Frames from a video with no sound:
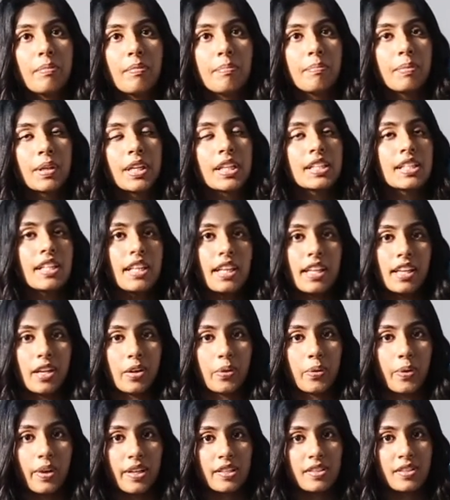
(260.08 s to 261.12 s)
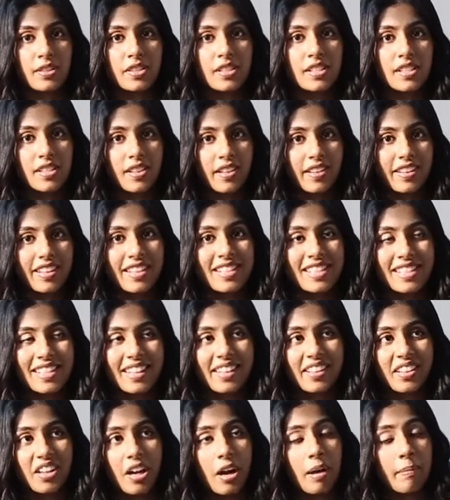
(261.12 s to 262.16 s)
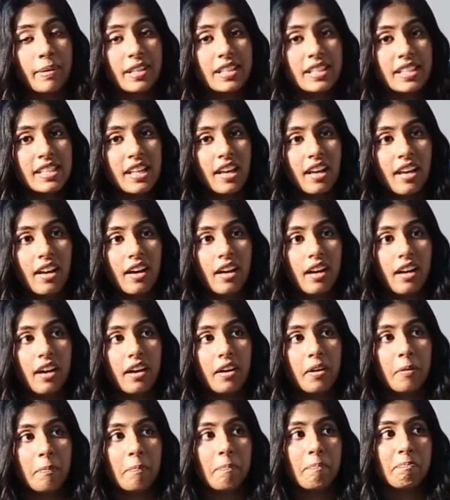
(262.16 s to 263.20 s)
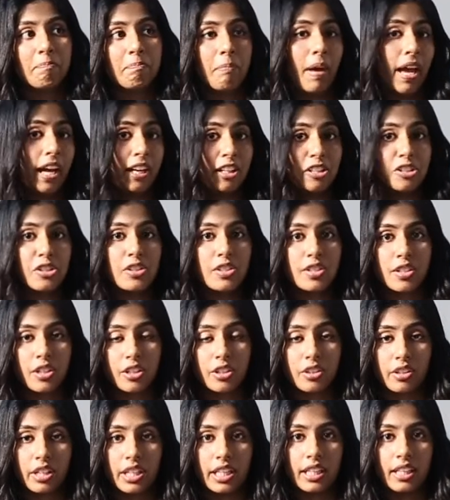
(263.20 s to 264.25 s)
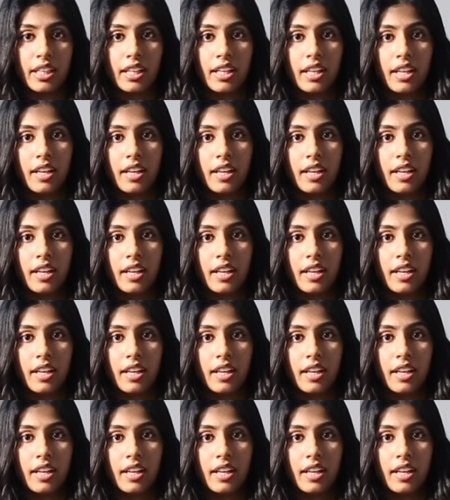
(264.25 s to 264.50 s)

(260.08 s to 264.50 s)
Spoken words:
because I get questions on this in the comments, packages are great.